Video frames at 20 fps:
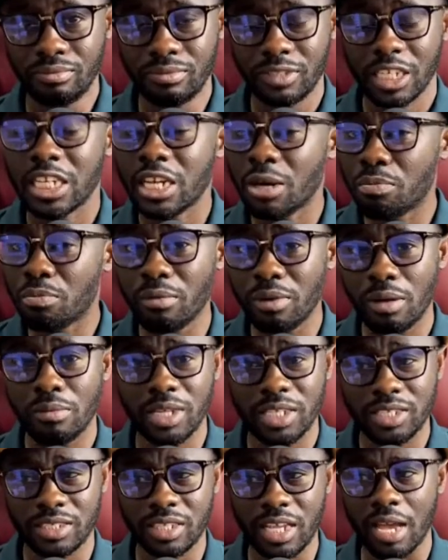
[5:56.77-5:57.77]
The problem
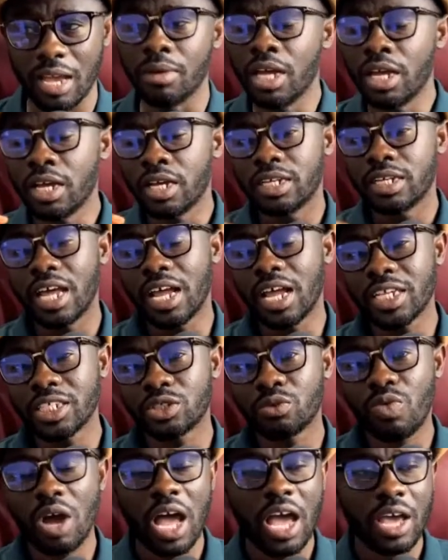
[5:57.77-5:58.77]
is time. That is
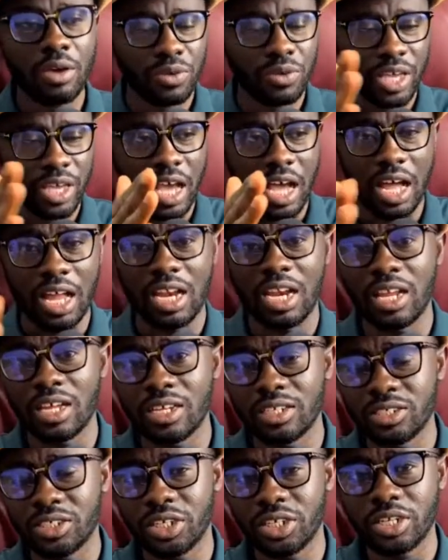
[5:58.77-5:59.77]
why we are
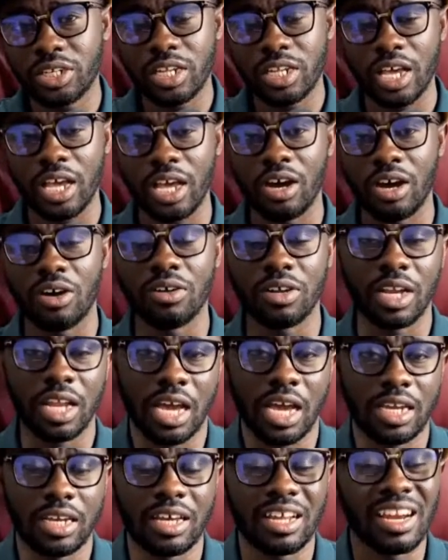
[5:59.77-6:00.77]
launching the
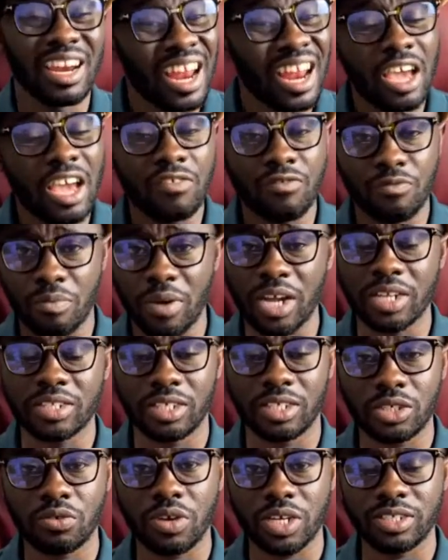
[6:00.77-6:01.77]
online live
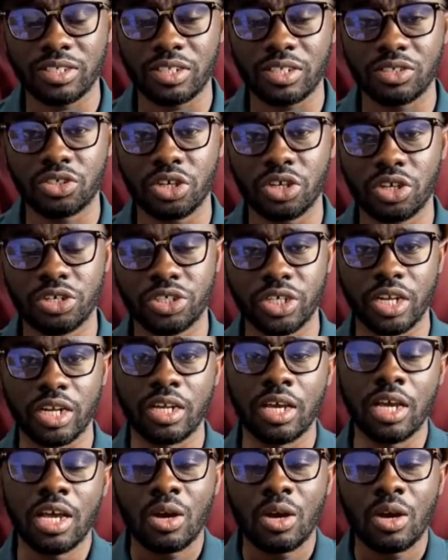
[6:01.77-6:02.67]
practice question session.